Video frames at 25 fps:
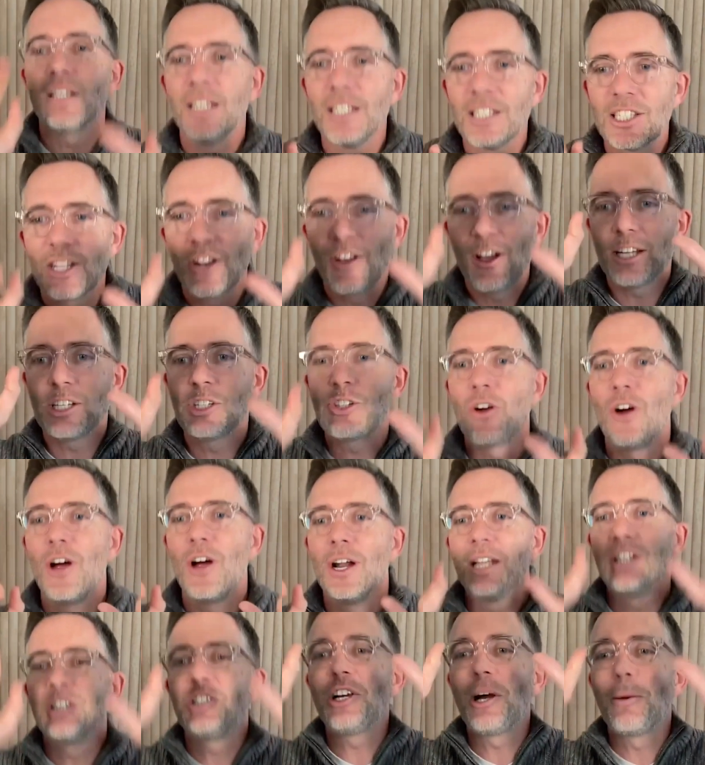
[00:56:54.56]
like trying to
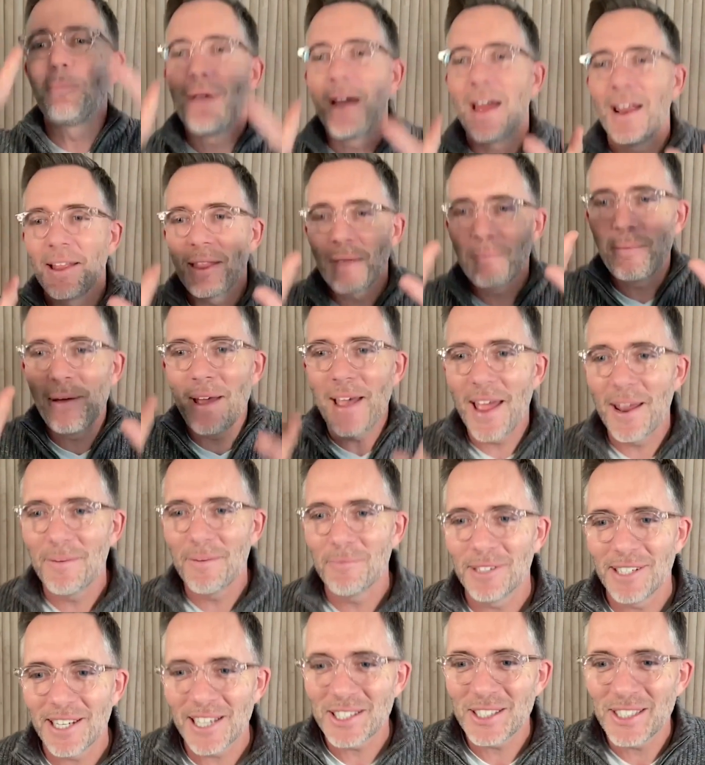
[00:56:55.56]
jump out of the pan,
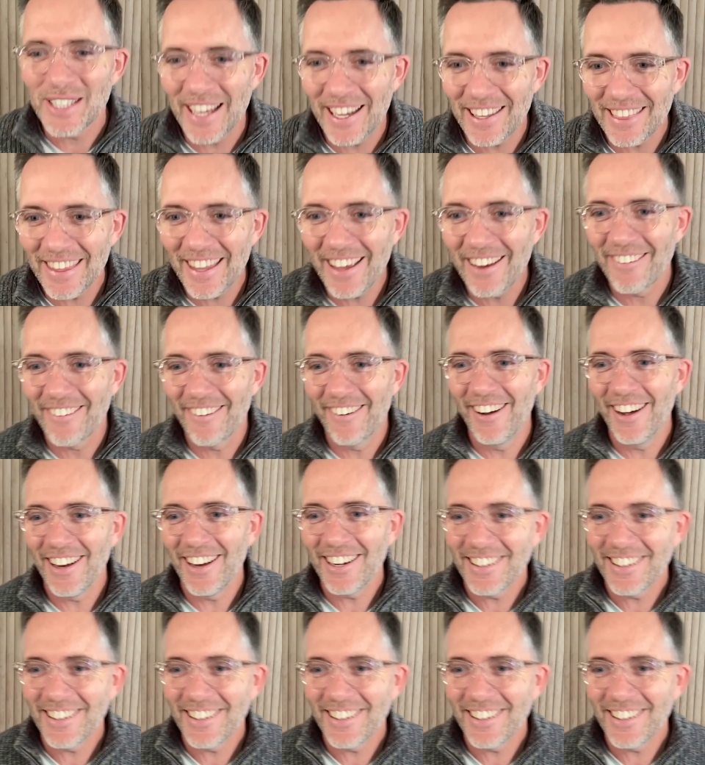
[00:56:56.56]
but doesn't get there, right?